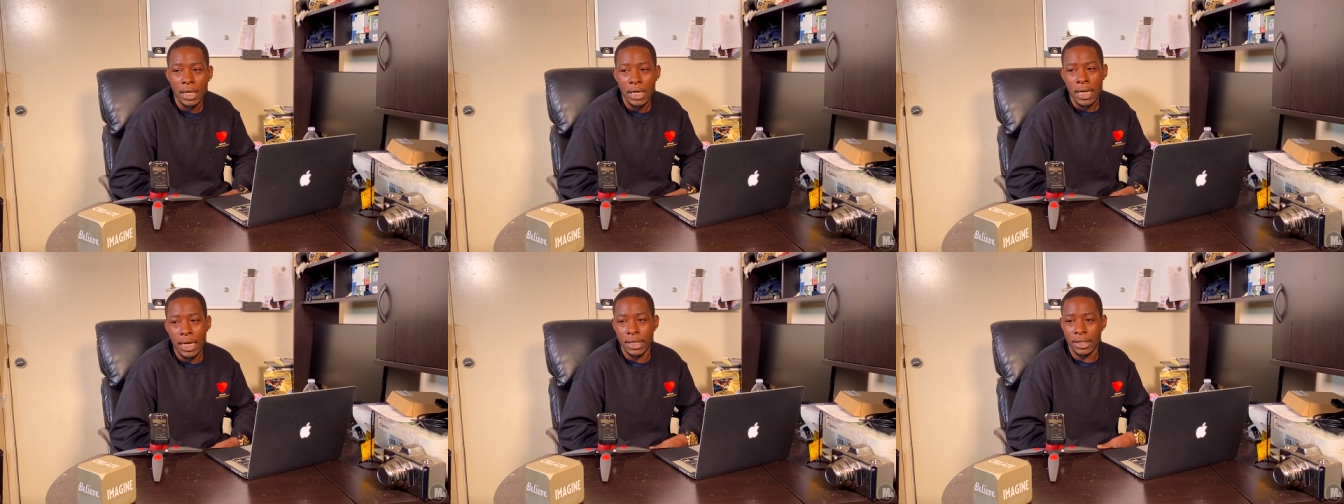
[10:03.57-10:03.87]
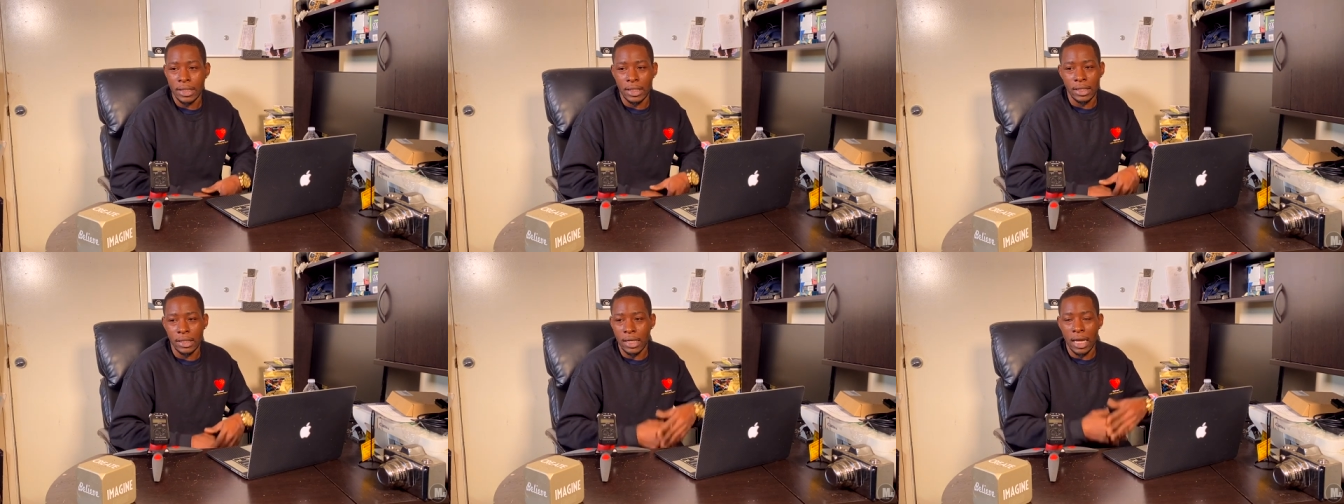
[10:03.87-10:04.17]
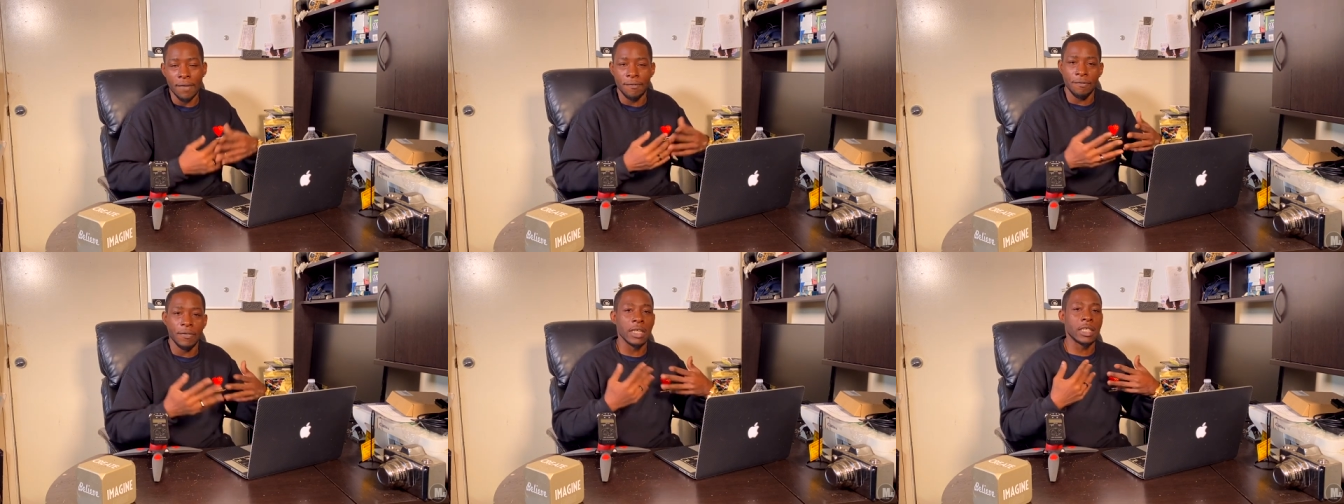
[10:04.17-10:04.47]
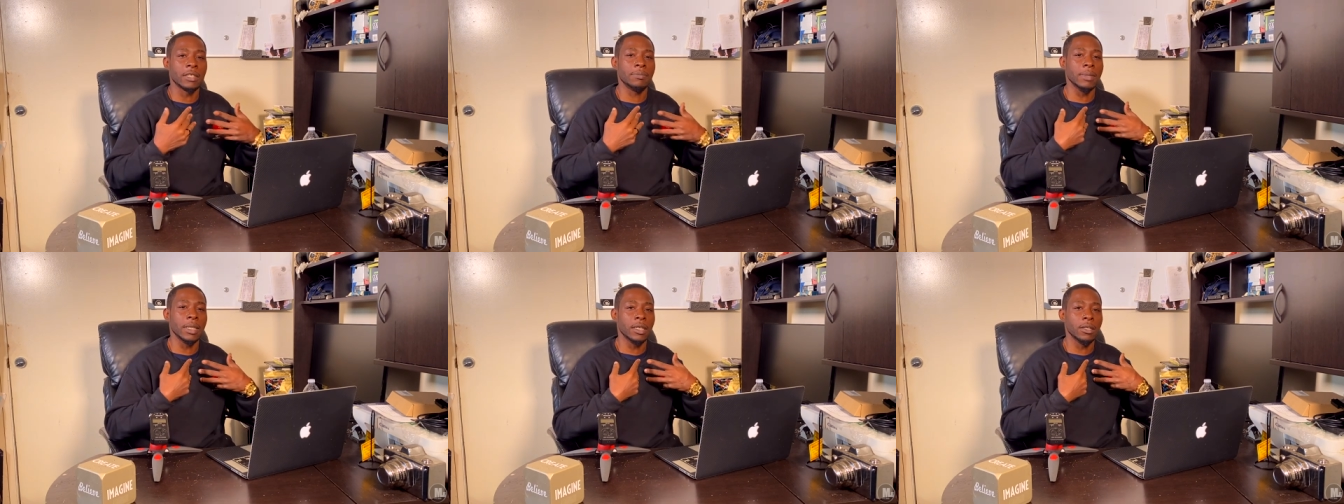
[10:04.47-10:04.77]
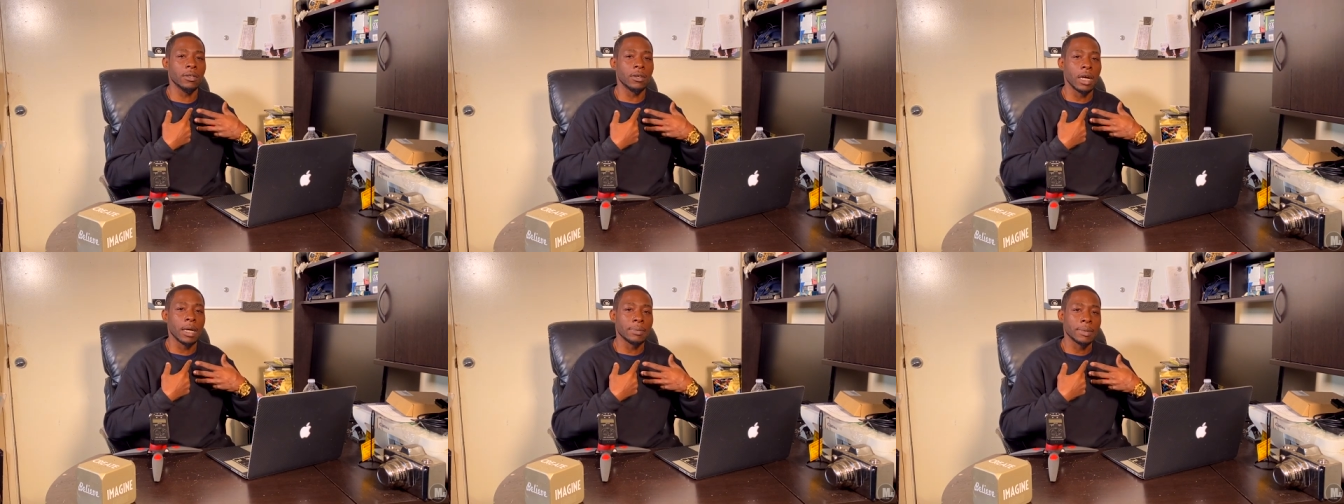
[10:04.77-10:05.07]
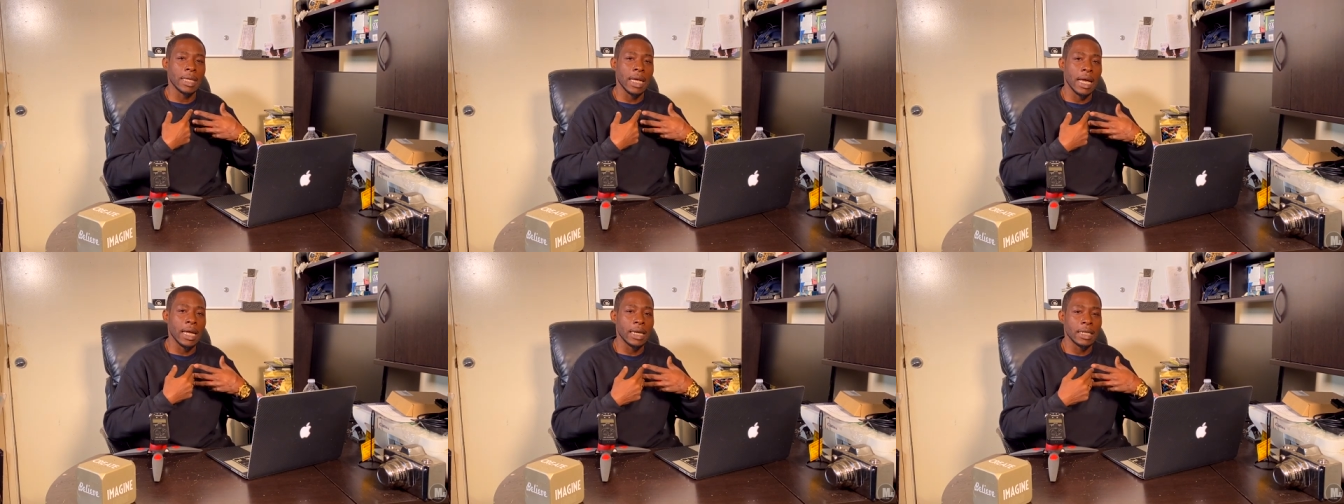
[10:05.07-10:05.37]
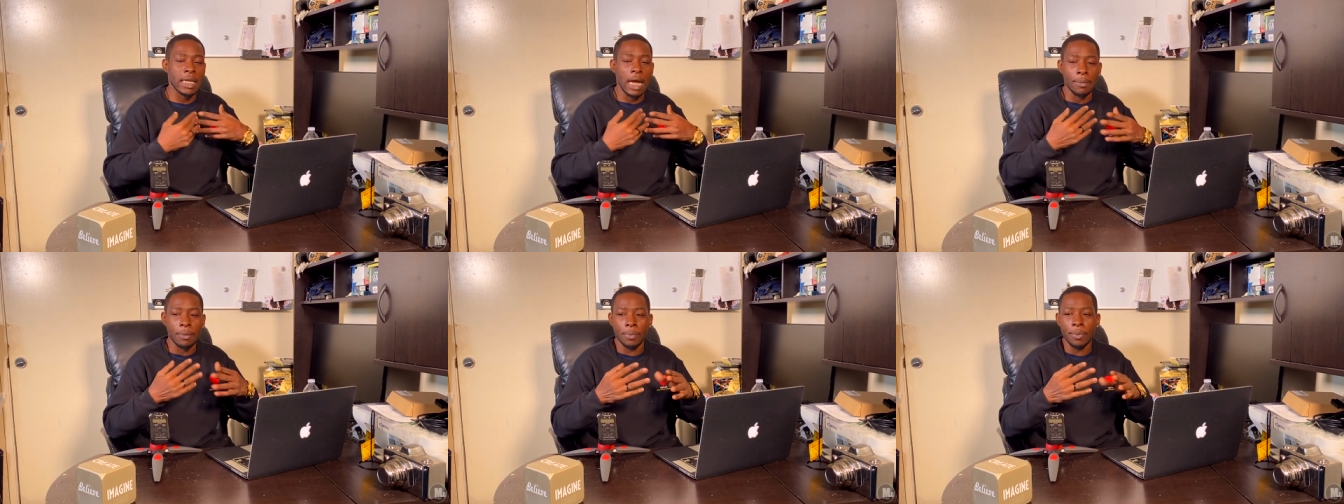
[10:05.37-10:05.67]
It's just, it fits me, you know what I'm saying? The
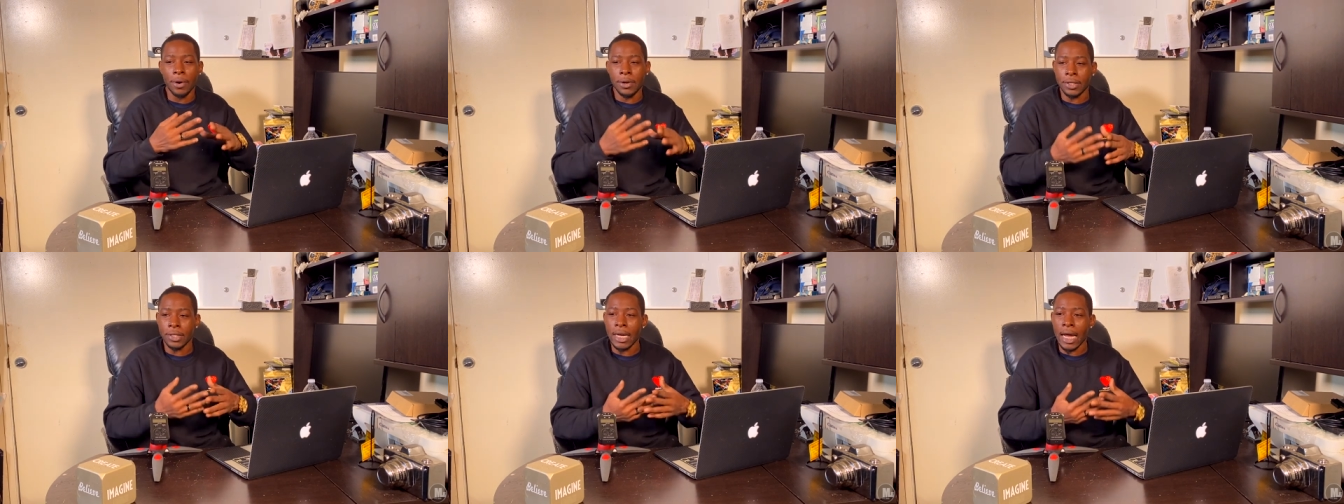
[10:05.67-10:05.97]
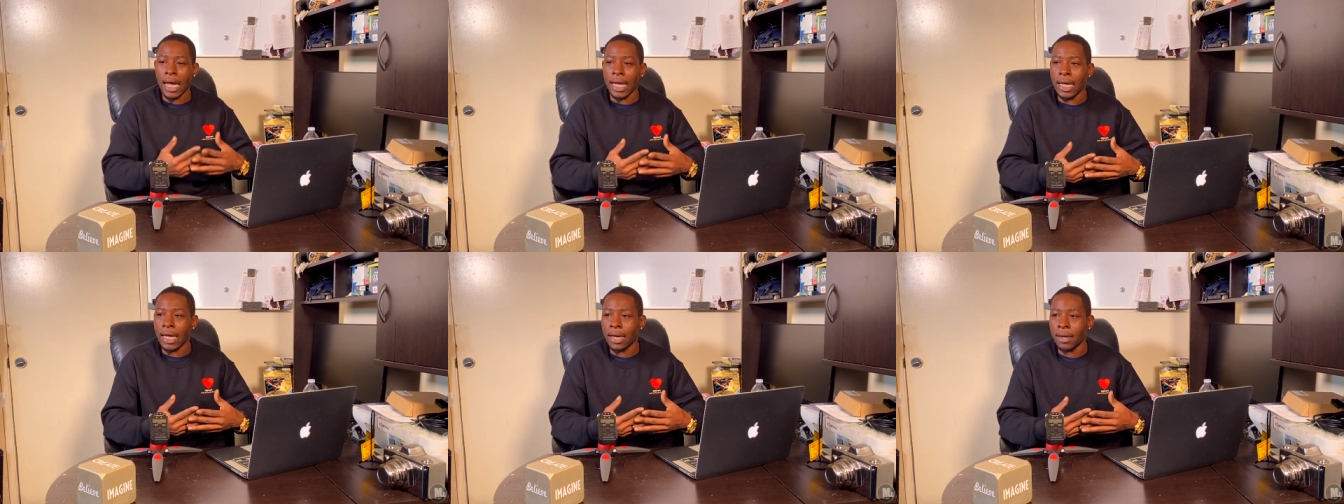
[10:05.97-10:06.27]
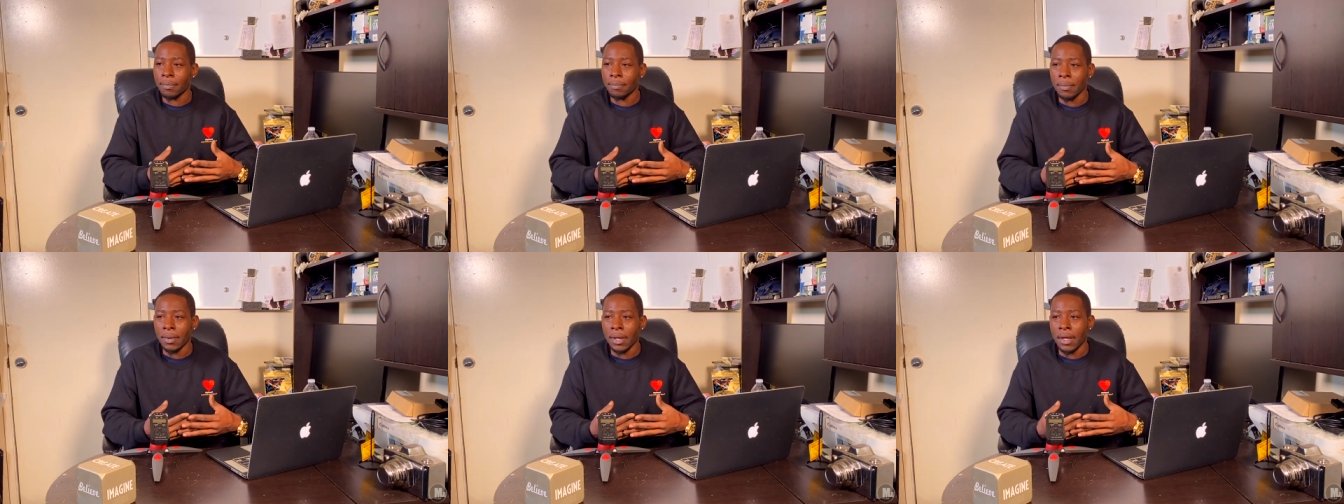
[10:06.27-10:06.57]
type of person I am.